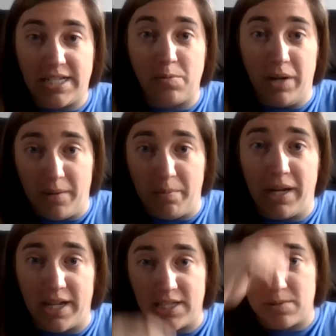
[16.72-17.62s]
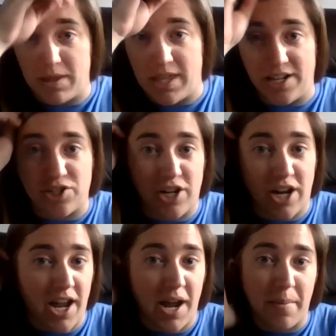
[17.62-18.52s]
week begins with
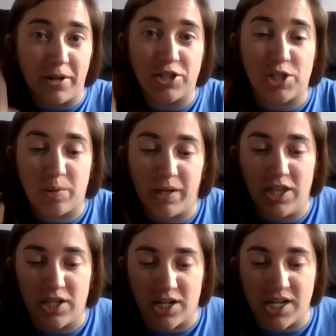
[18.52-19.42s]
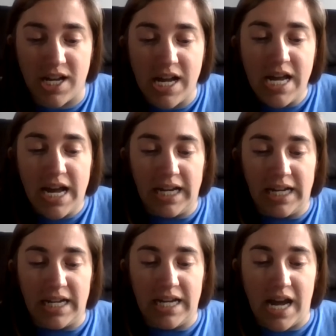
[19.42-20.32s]
yesterday, March 23rd,
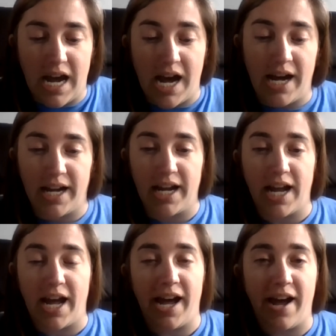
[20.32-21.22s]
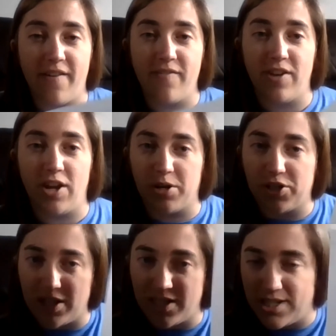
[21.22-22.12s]
and I have your
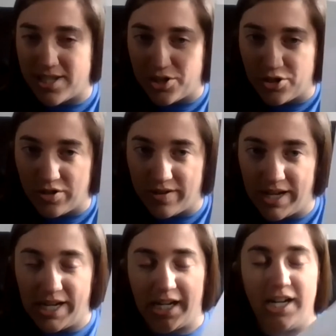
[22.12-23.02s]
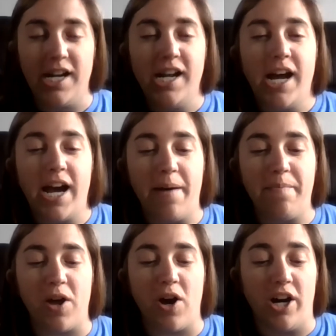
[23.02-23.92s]
trusty schedule right here.
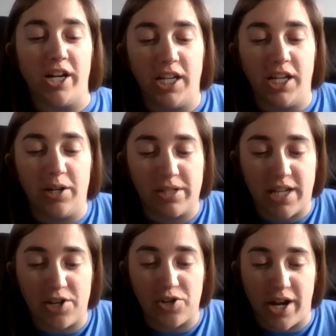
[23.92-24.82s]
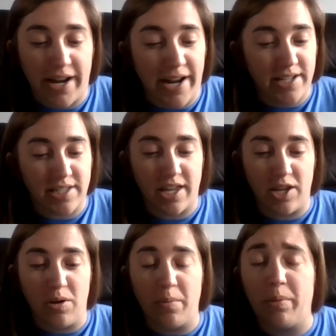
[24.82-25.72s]
On your schedule, I asked that
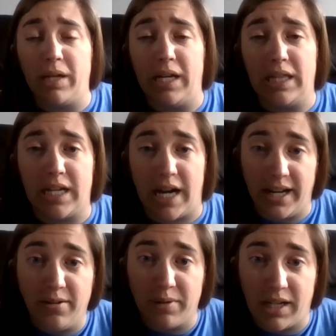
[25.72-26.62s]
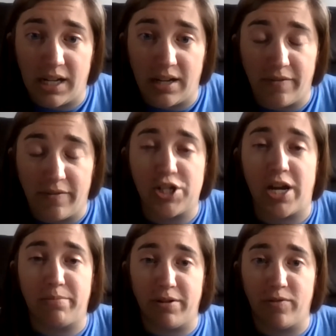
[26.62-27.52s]
you complete the guided reading for
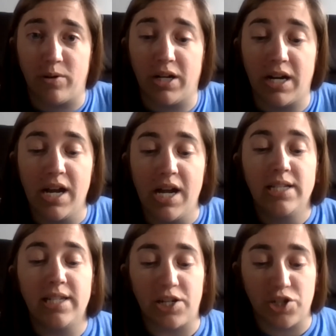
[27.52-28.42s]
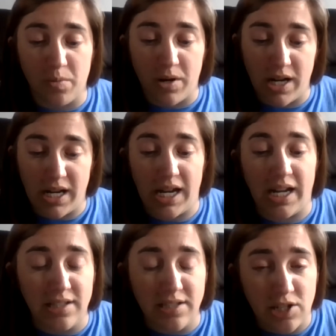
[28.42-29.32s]
Chapter 4, Section 1
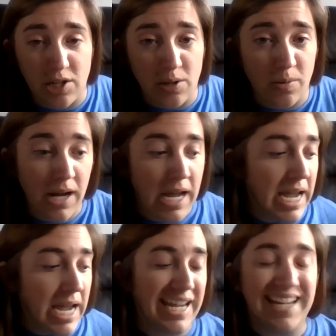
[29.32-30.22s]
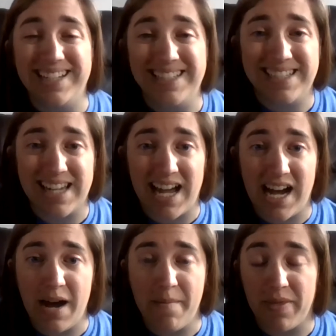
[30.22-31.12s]
and 2, and
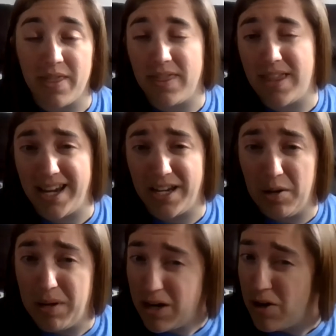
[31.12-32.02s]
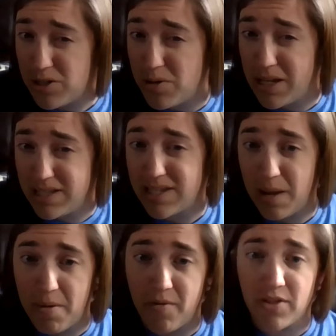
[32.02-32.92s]
that you can also
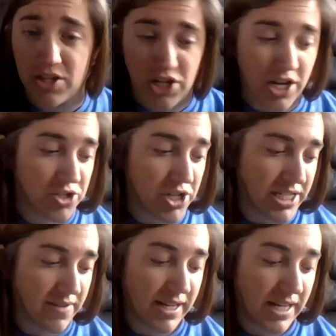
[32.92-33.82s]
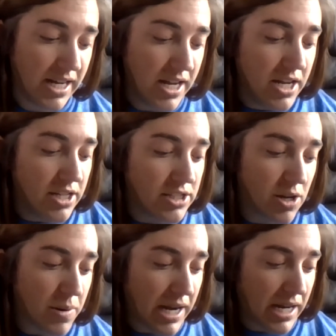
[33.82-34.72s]
skip over the challenge activity.
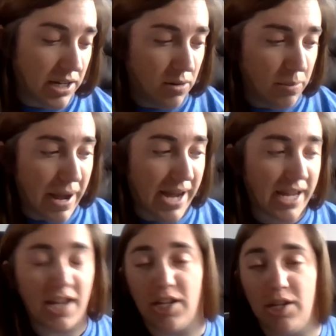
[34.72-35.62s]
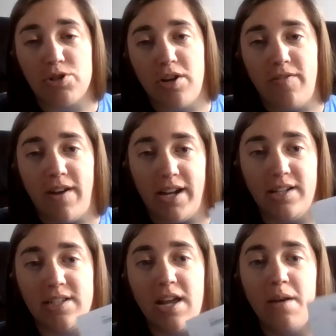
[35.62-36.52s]
So in your packet, you should
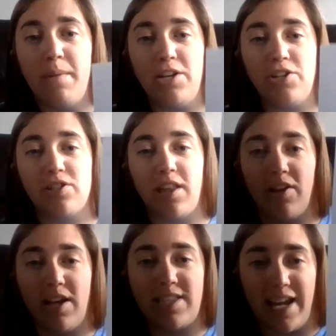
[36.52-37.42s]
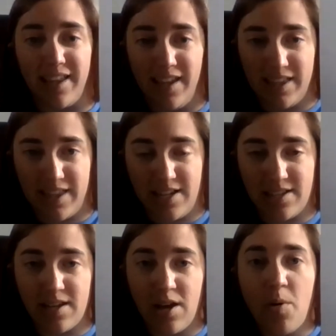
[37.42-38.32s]
find pages that look exactly like
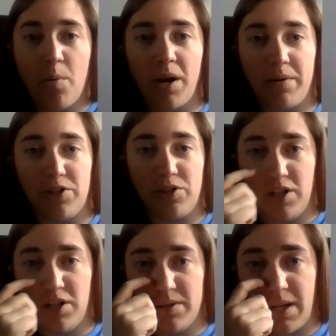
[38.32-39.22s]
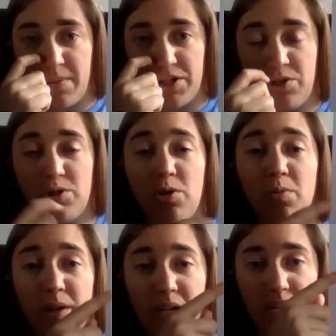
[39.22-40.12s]
this. What I want you to do is I want you to
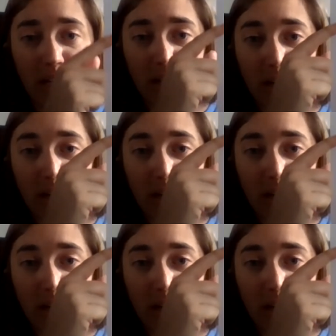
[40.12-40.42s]
read